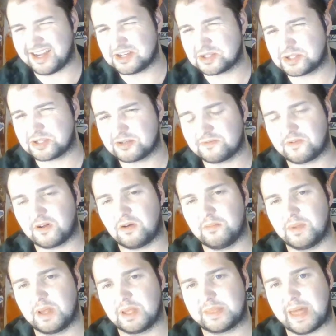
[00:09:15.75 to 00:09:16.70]
not sure if
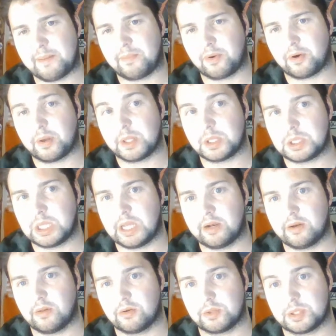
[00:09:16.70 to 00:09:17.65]
I'll make that part of the
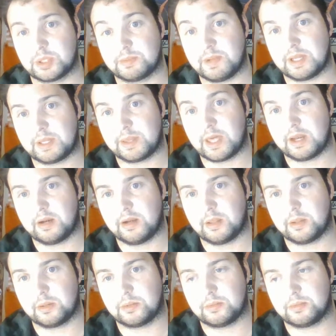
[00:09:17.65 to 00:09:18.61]
channel or just make that
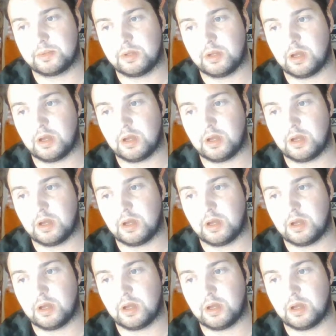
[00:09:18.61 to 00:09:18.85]
another